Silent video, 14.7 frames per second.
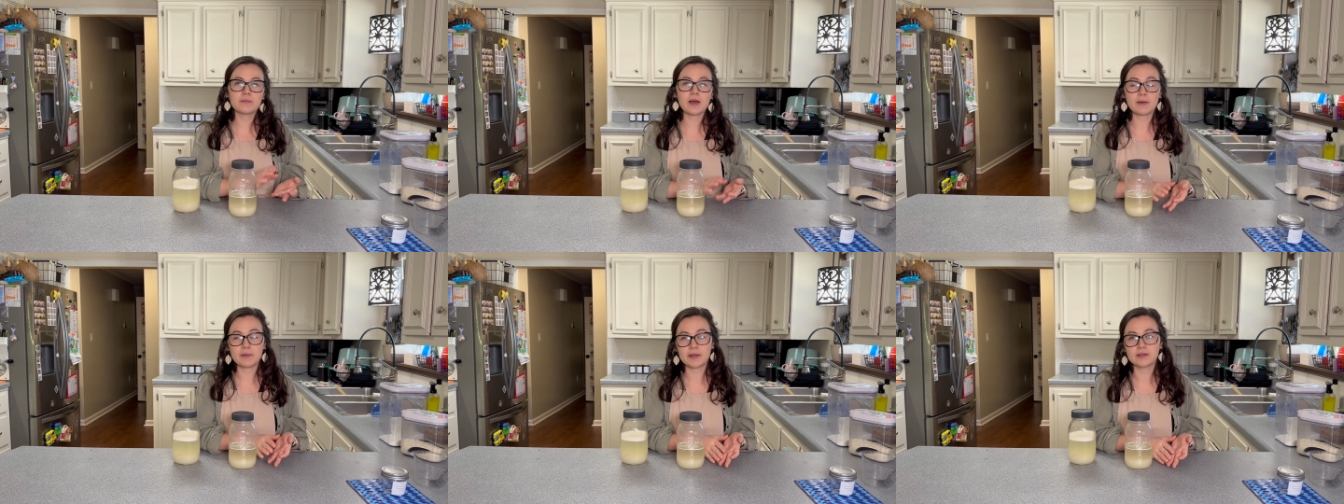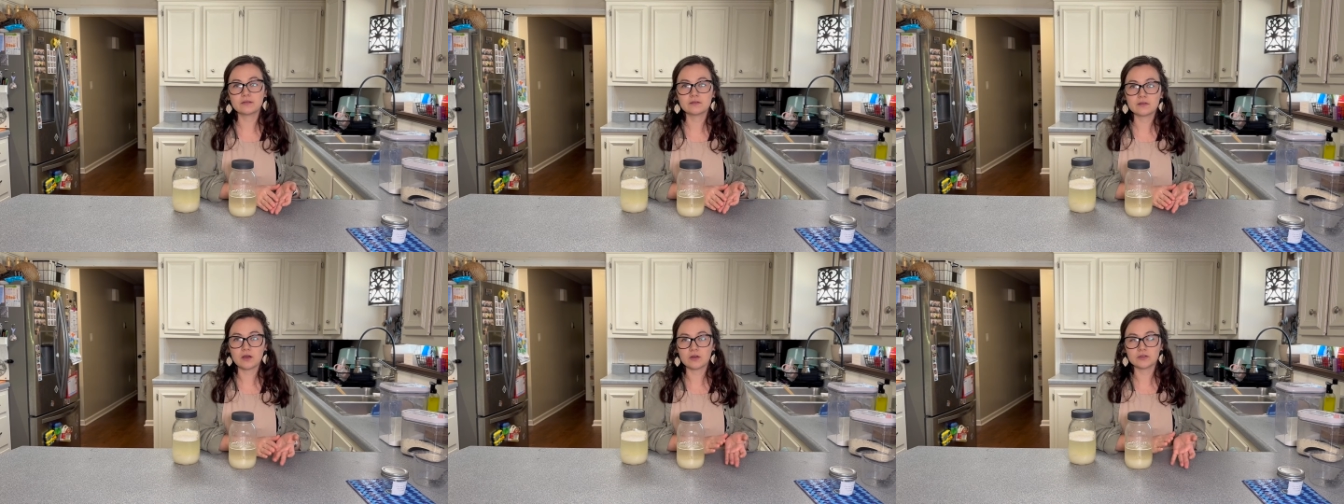I'm
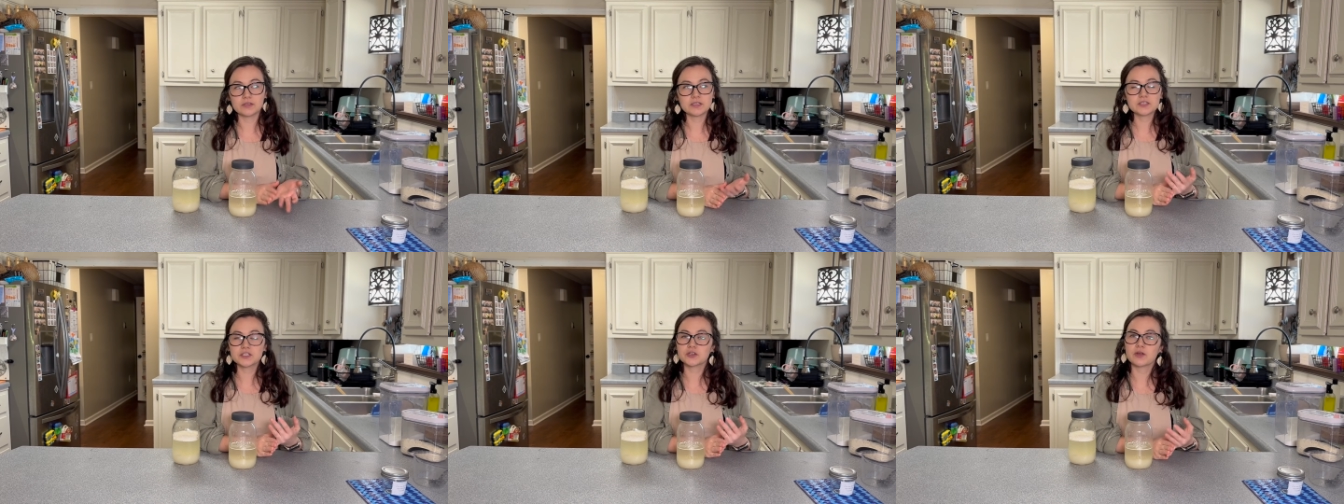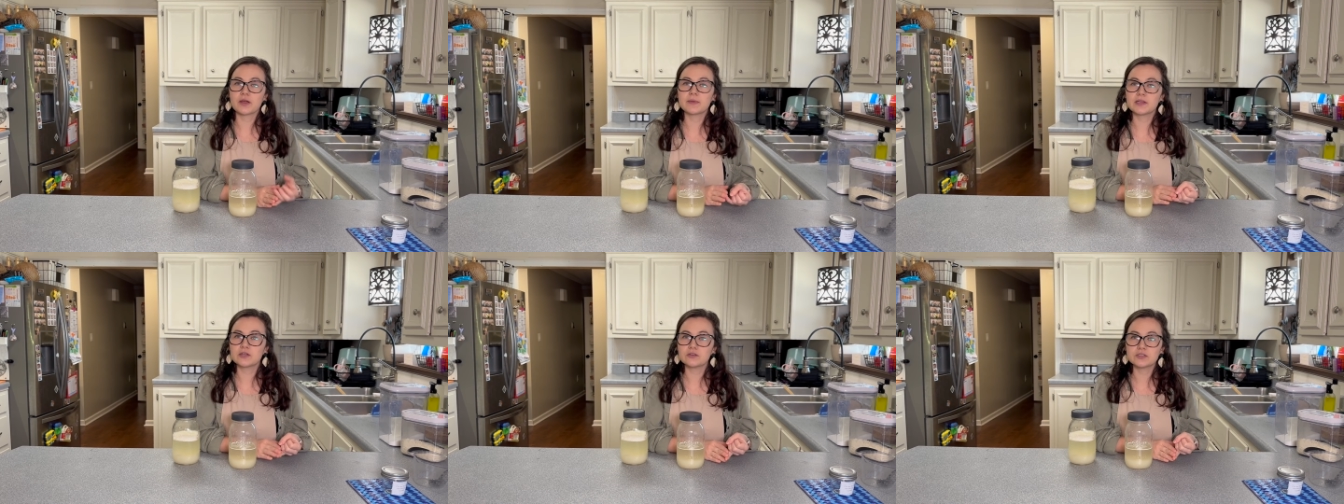on Instagram
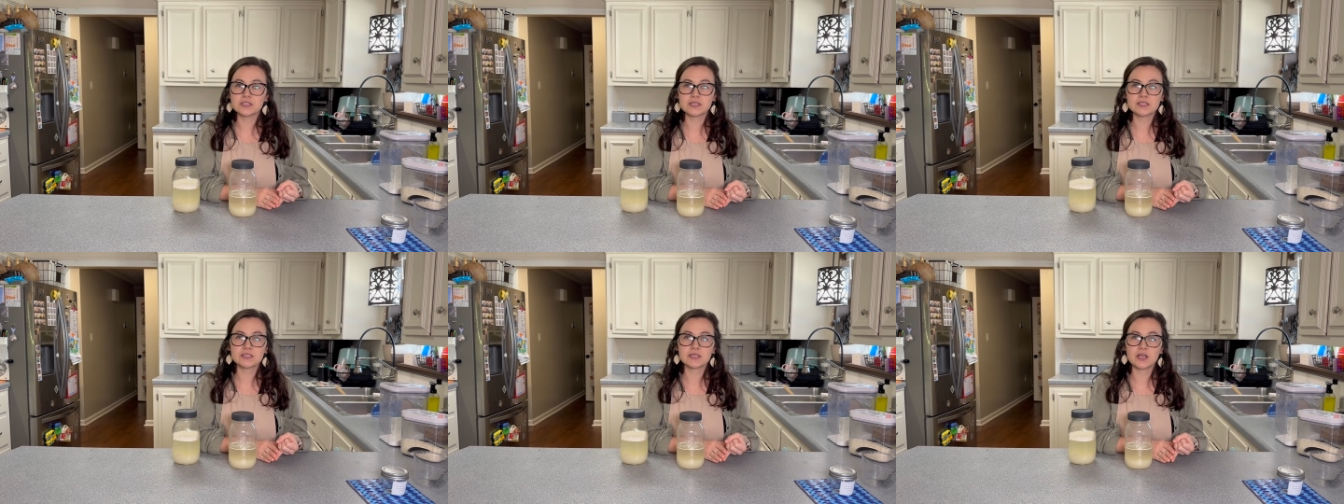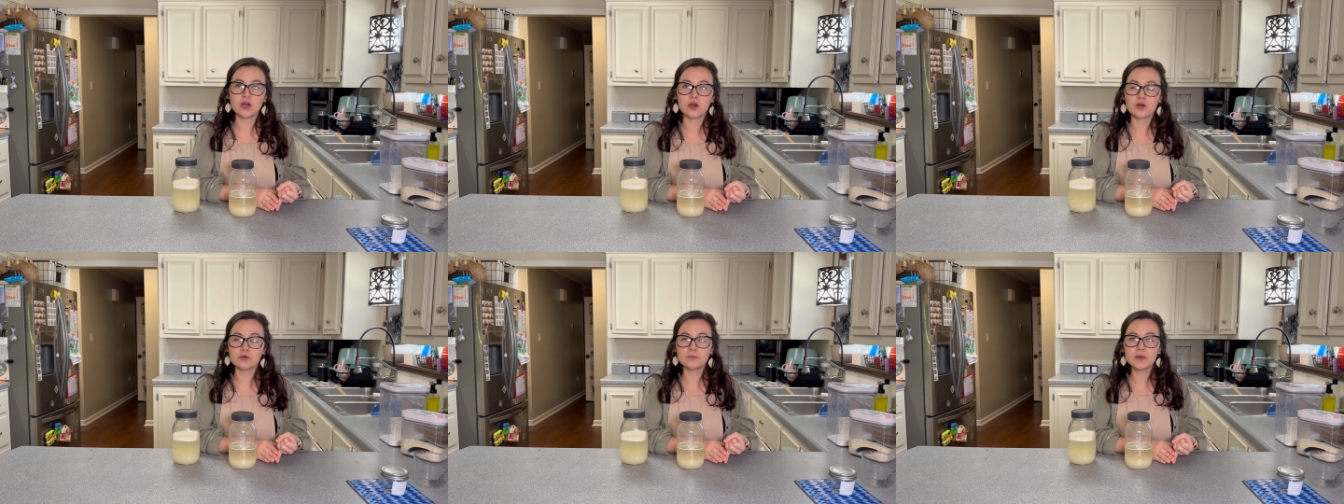at Little Tennessee
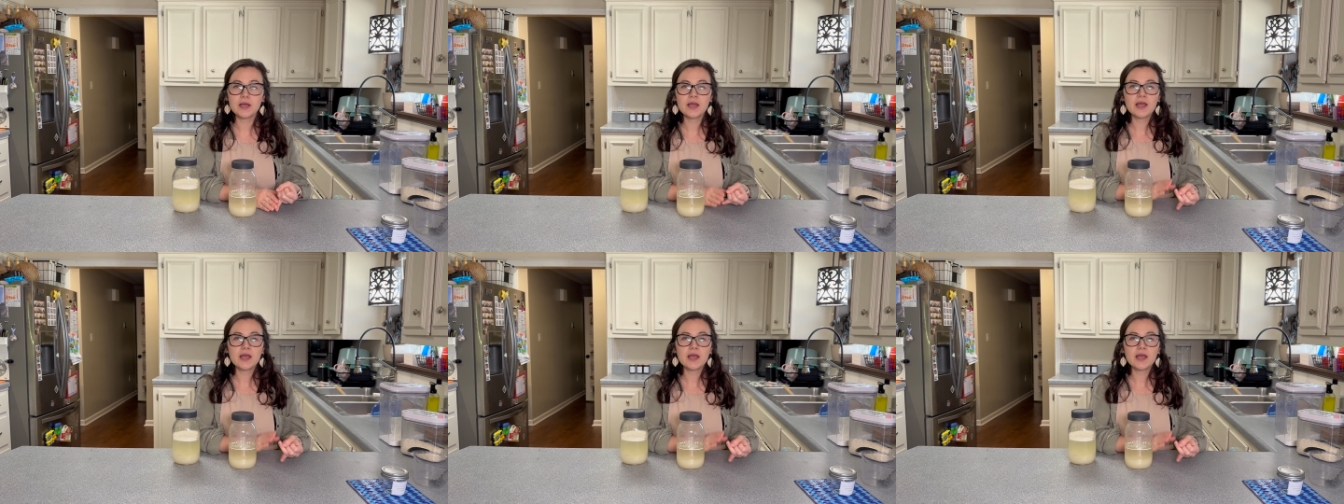Home.